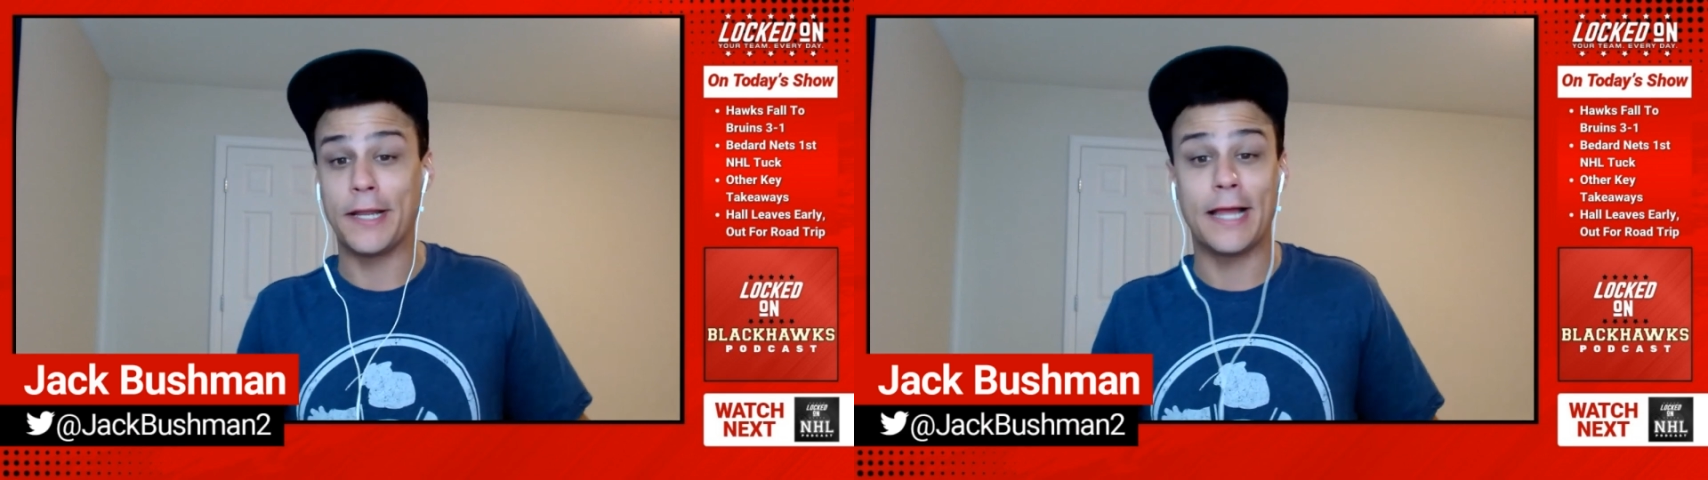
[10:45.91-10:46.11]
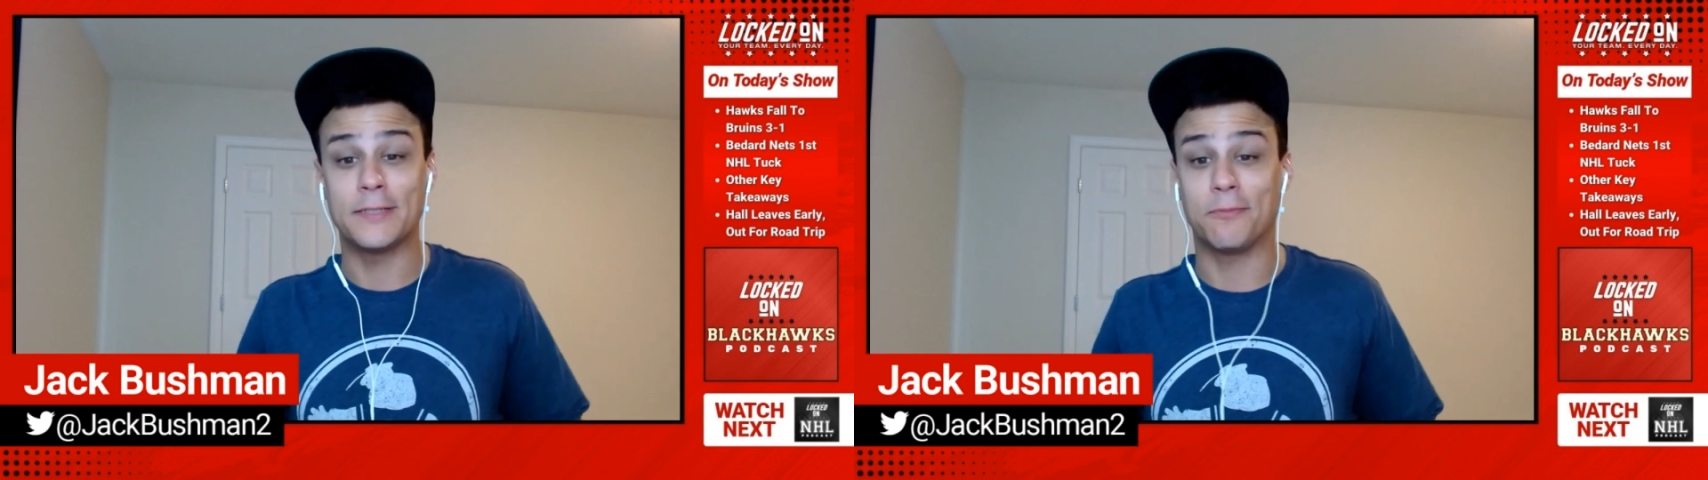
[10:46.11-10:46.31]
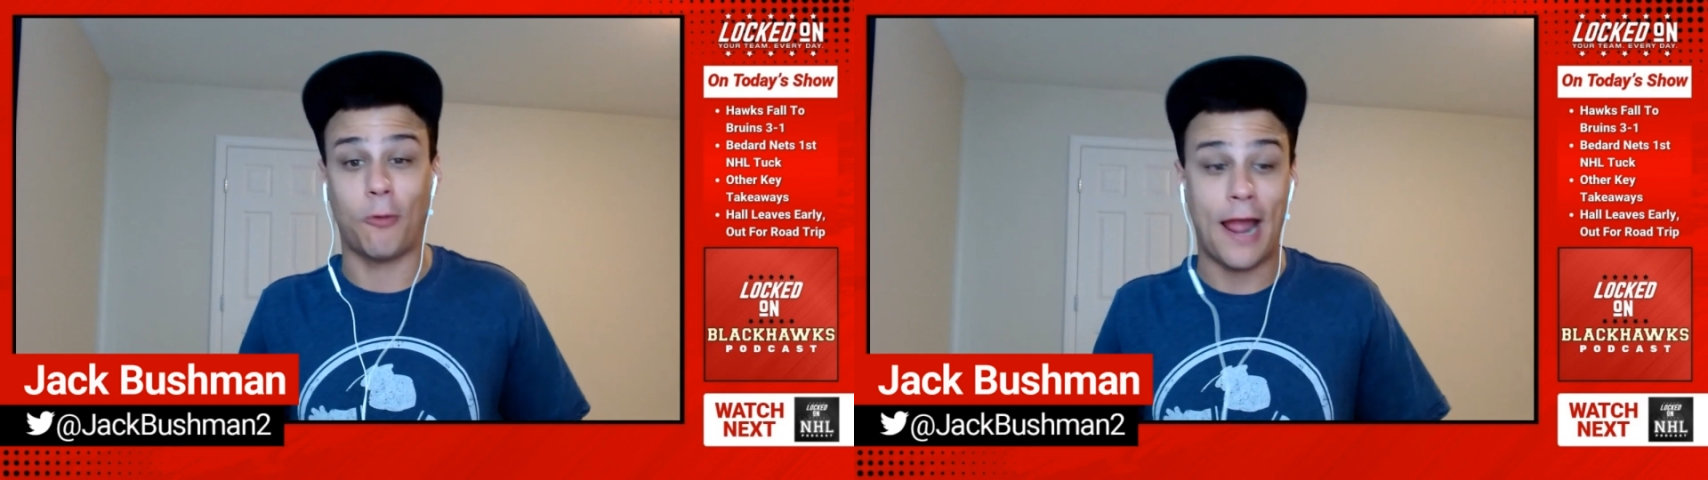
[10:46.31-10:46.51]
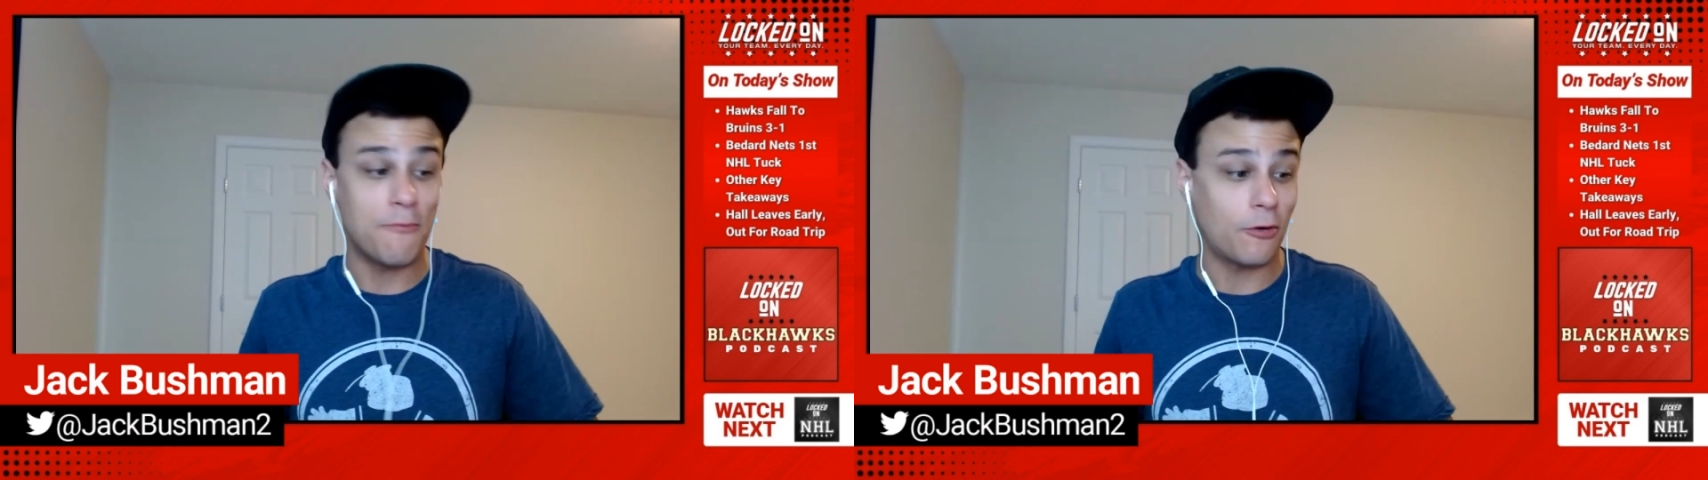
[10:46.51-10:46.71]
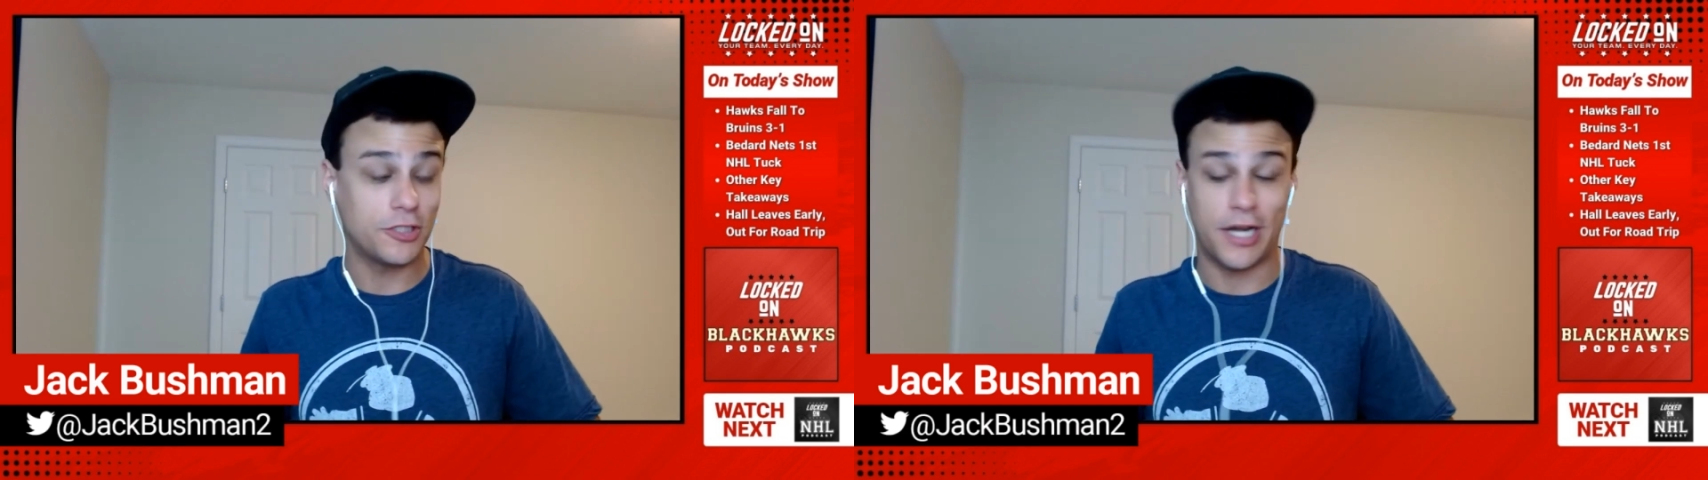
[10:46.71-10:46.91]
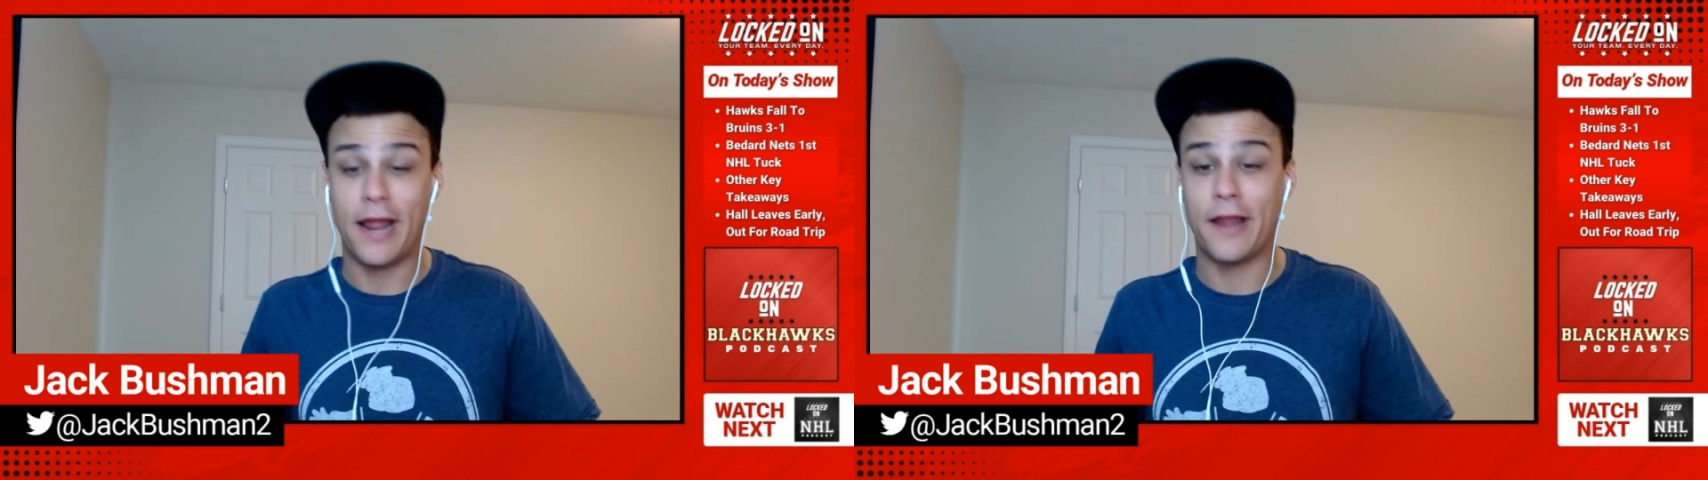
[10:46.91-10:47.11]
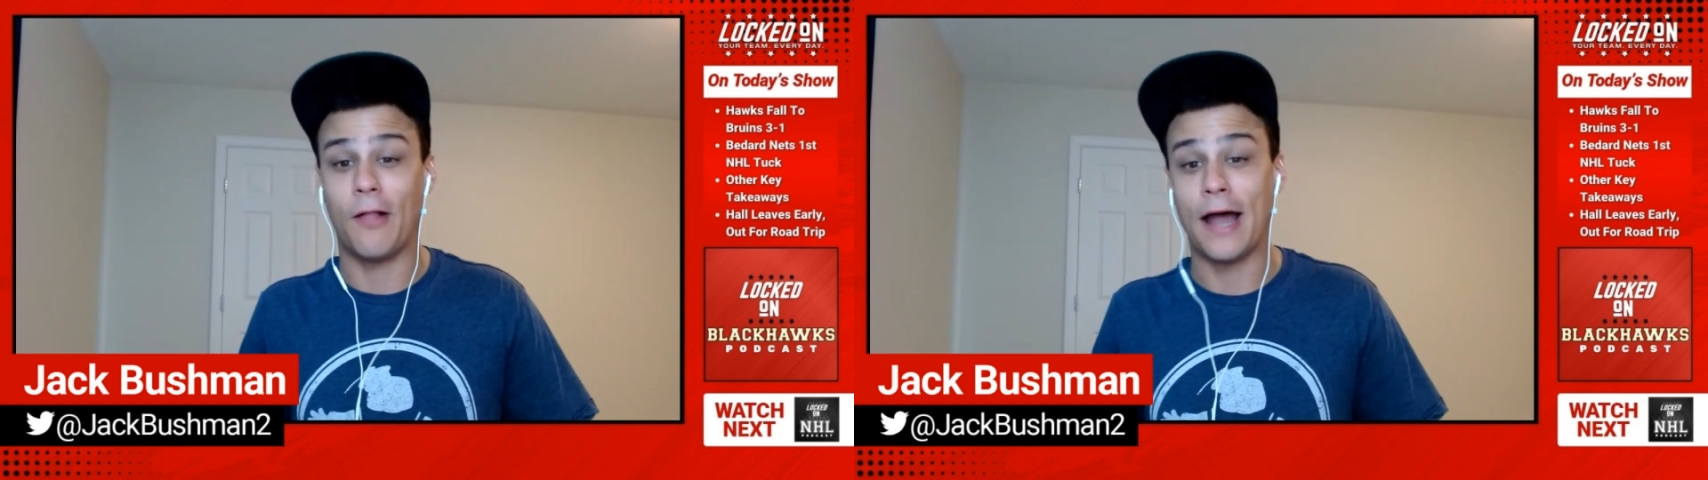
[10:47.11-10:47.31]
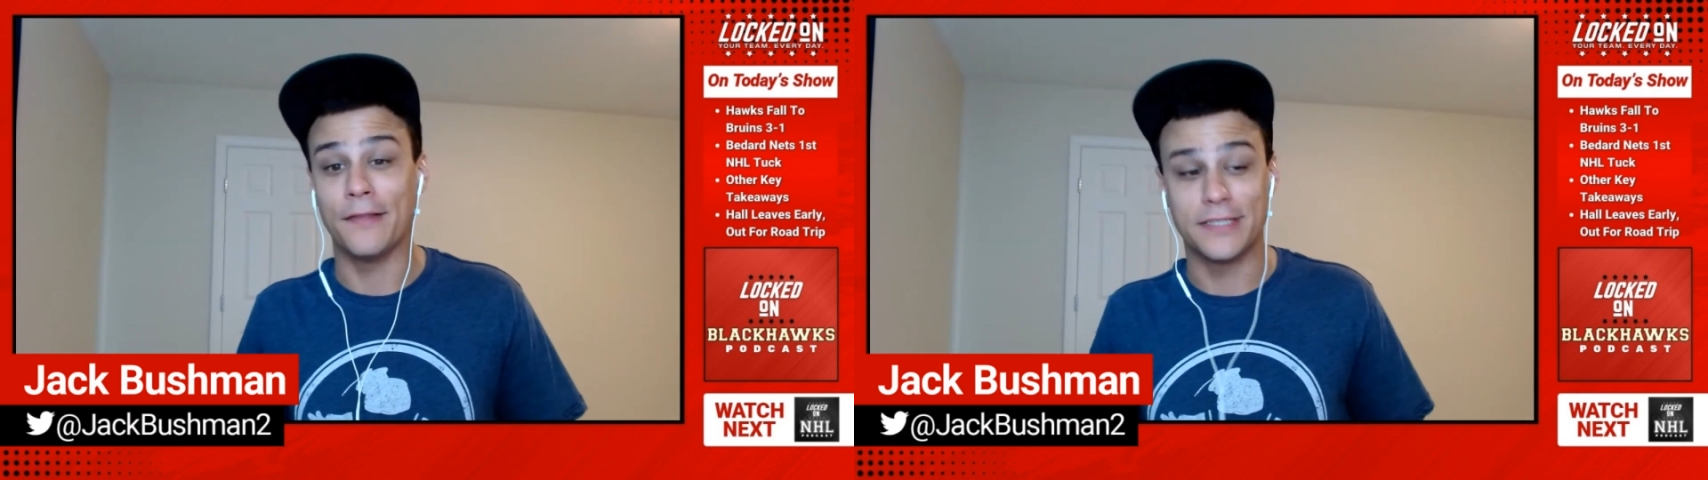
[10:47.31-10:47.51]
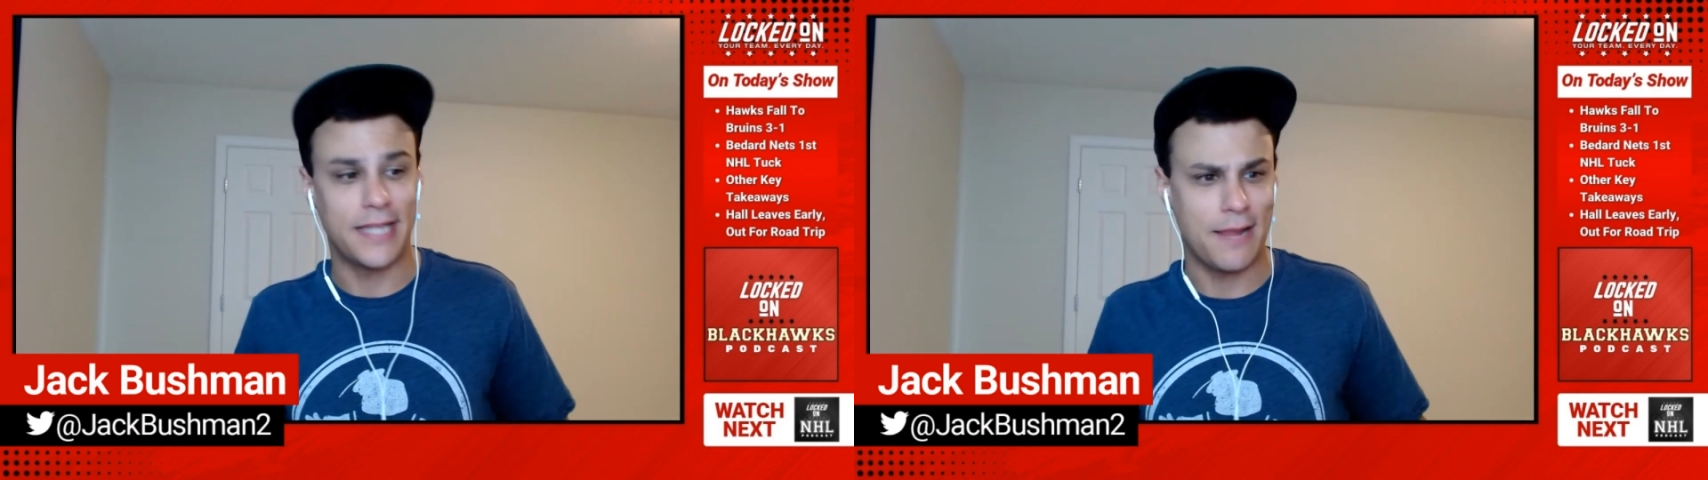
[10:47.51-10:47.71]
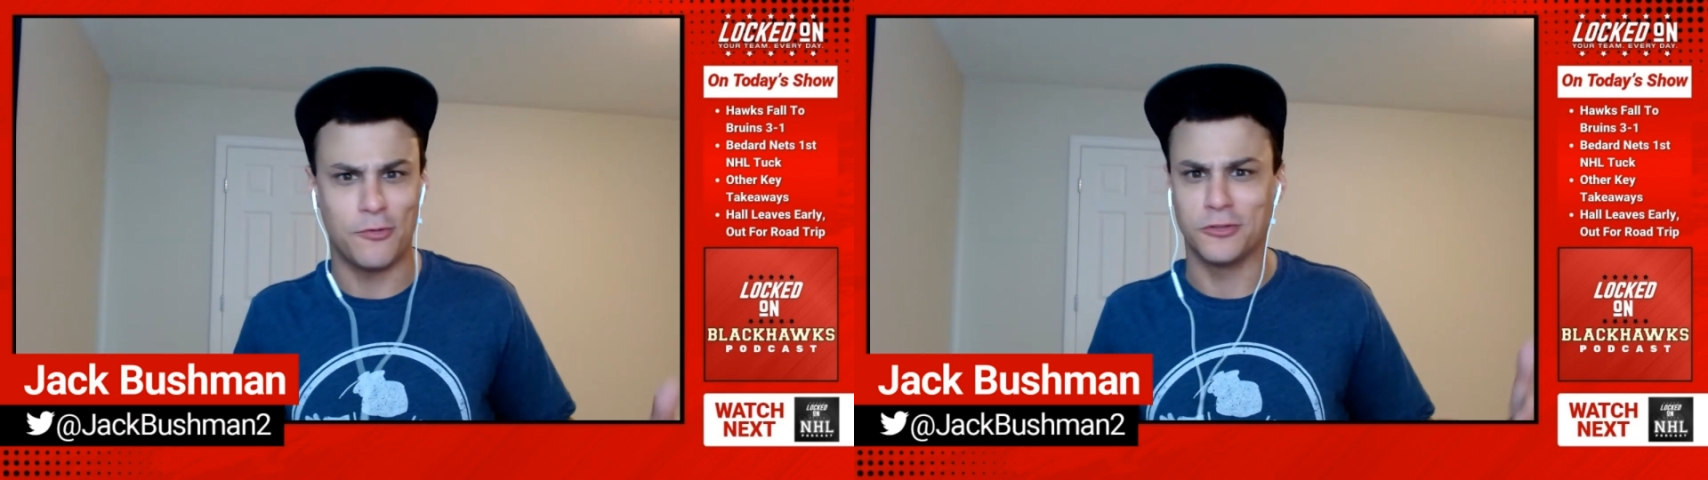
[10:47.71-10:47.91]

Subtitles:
against Brad Marchand a lot in this game,